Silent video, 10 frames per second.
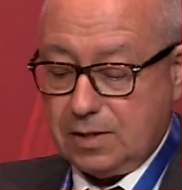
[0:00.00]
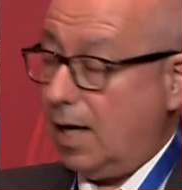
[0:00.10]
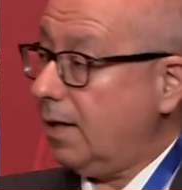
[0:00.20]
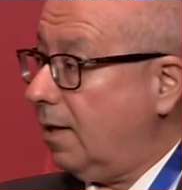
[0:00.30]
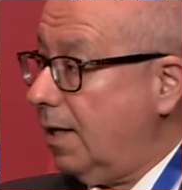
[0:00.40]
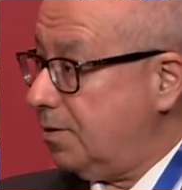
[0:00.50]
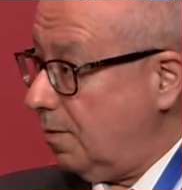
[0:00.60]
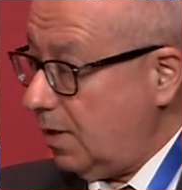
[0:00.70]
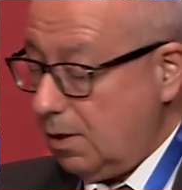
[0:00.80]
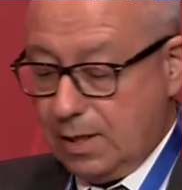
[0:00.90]
the sidelines
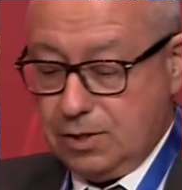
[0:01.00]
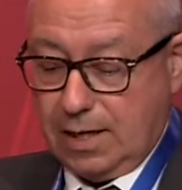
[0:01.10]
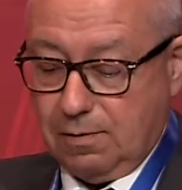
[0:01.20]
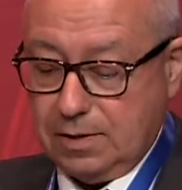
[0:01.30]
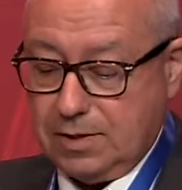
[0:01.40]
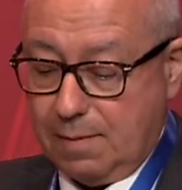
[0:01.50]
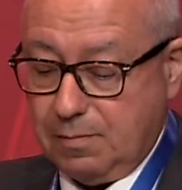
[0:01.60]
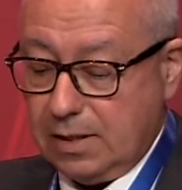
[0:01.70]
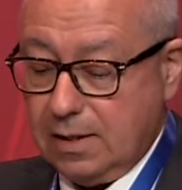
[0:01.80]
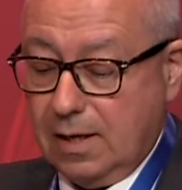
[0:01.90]
of the UN General
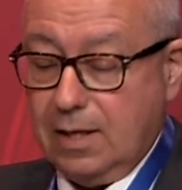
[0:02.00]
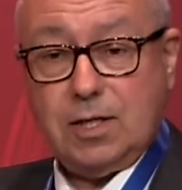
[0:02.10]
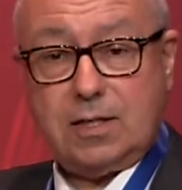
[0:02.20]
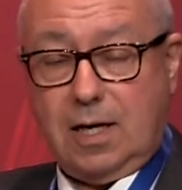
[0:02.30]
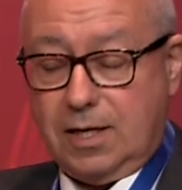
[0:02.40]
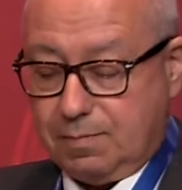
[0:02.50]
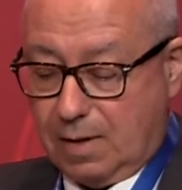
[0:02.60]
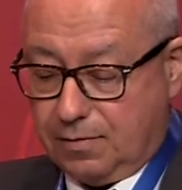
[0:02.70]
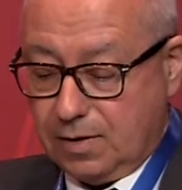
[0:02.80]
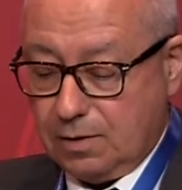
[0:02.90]
Assembly just last
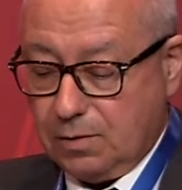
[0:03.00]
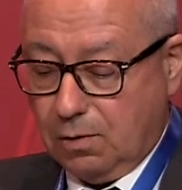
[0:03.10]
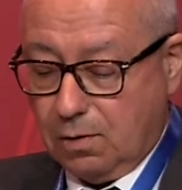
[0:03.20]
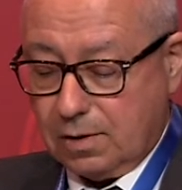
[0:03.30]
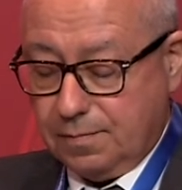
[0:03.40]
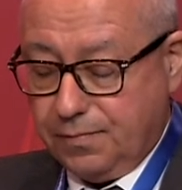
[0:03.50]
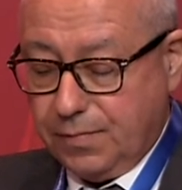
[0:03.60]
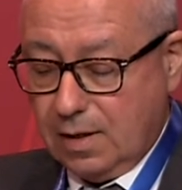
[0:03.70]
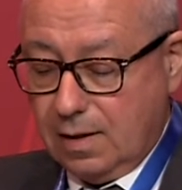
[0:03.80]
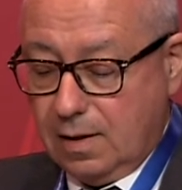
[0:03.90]
month in New York,
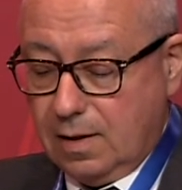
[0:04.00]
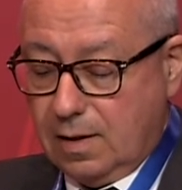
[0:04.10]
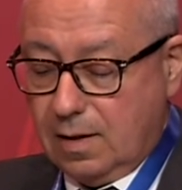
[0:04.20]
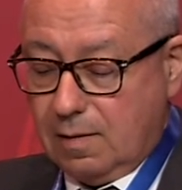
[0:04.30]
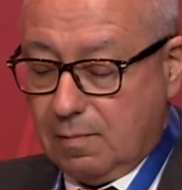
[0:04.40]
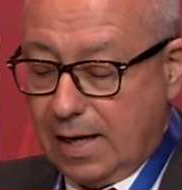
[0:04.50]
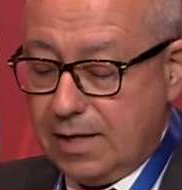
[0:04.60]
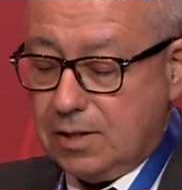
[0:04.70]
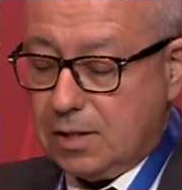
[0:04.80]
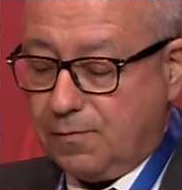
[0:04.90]

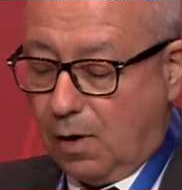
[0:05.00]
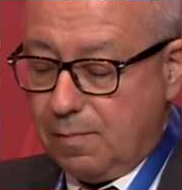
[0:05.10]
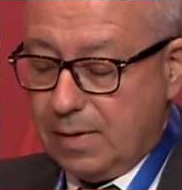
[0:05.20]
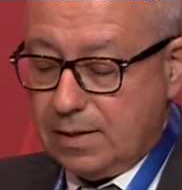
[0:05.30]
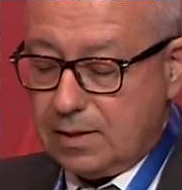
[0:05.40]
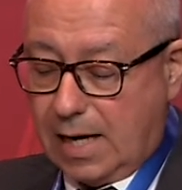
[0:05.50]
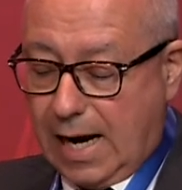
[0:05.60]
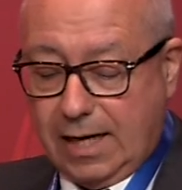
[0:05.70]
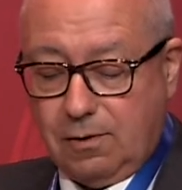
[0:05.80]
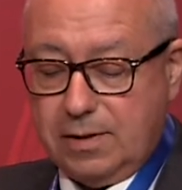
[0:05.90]
Malaysia's foreign minister
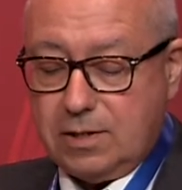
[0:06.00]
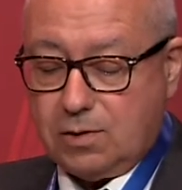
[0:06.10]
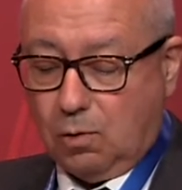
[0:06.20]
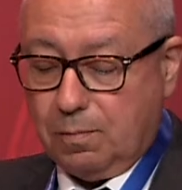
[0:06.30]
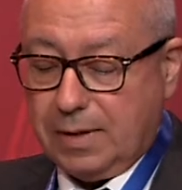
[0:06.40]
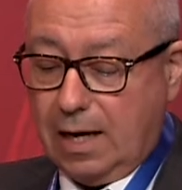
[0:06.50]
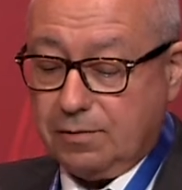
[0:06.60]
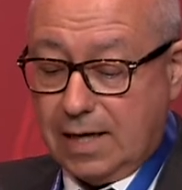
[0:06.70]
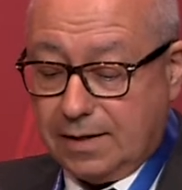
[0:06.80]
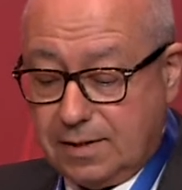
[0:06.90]
angrily stormed
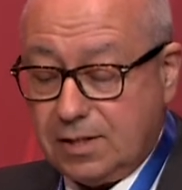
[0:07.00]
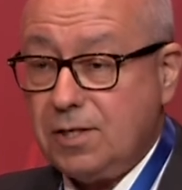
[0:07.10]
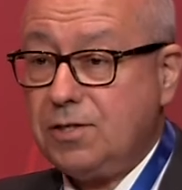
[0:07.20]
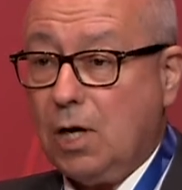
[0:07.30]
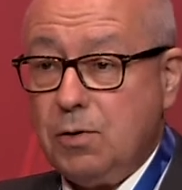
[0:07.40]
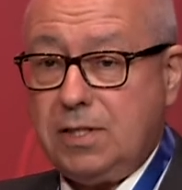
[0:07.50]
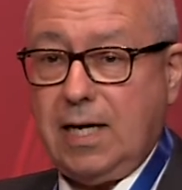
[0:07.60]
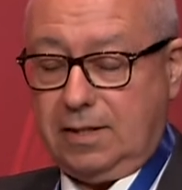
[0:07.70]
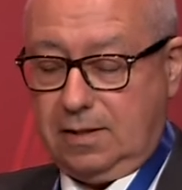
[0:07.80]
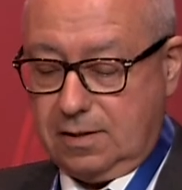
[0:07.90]
out and
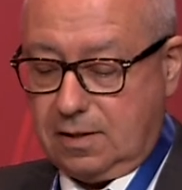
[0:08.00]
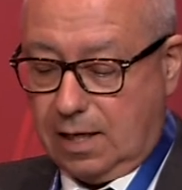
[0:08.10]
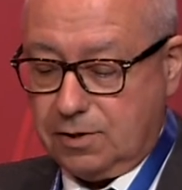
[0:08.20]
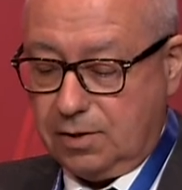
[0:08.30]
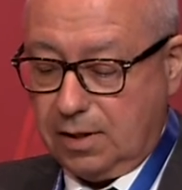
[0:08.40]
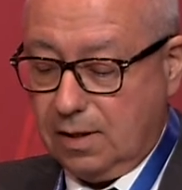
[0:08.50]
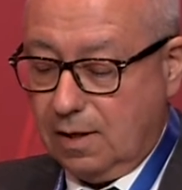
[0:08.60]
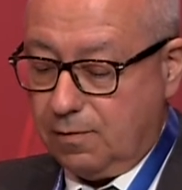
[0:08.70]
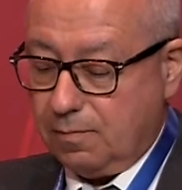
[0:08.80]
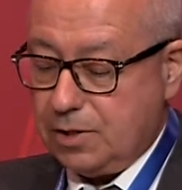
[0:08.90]
disassociated his country
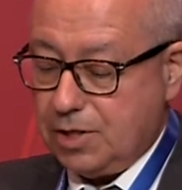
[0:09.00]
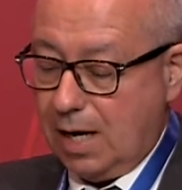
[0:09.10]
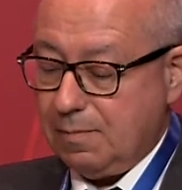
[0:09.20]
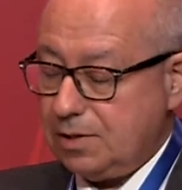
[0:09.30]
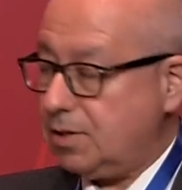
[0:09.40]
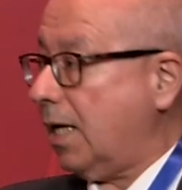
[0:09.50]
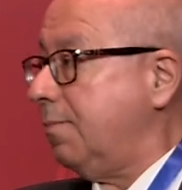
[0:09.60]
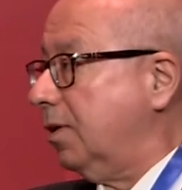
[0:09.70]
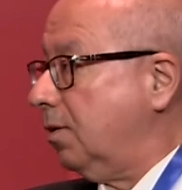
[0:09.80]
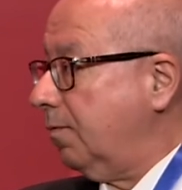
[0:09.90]
from the chairman's
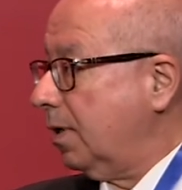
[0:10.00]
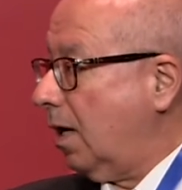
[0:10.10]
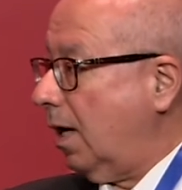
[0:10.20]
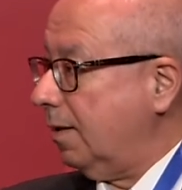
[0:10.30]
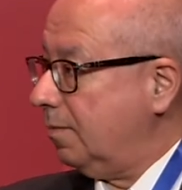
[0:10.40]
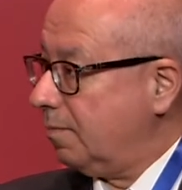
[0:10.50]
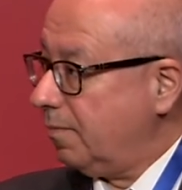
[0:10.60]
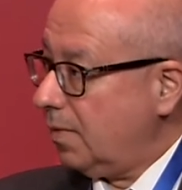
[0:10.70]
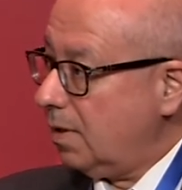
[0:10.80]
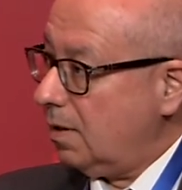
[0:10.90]
statement on Rakhine,
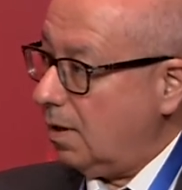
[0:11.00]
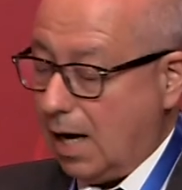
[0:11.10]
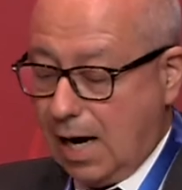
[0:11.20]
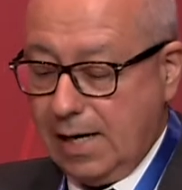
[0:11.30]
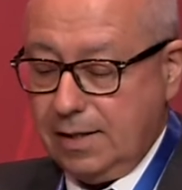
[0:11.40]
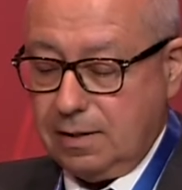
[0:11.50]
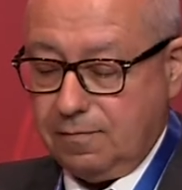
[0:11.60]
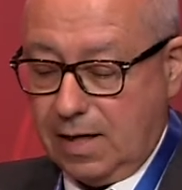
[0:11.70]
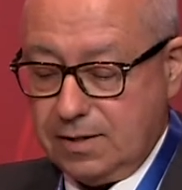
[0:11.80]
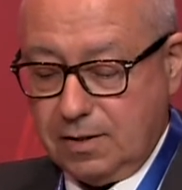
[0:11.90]
a highly
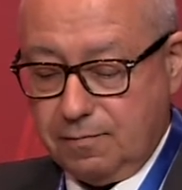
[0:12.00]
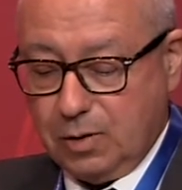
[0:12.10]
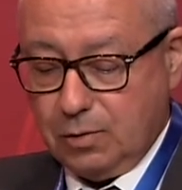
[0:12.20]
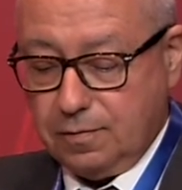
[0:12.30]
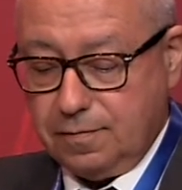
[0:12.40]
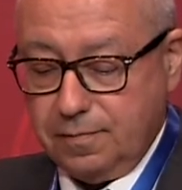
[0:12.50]
divisive move.